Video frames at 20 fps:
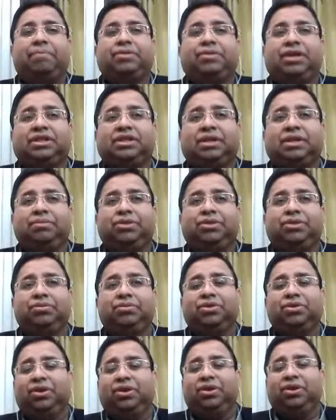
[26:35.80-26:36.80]
Abstract
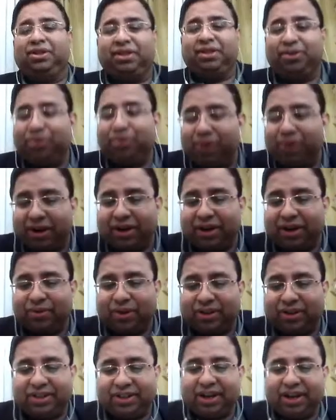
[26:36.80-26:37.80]
submission is only
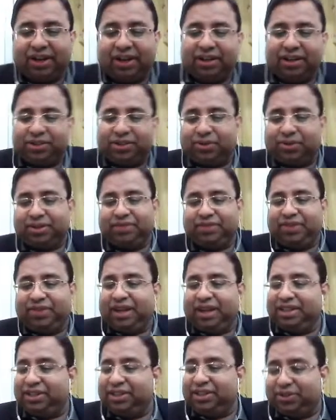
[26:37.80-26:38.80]
200 words, 300 words. It's
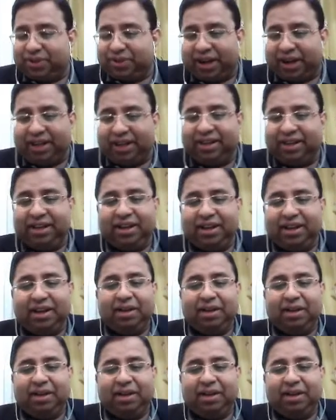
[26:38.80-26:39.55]
very easy to write.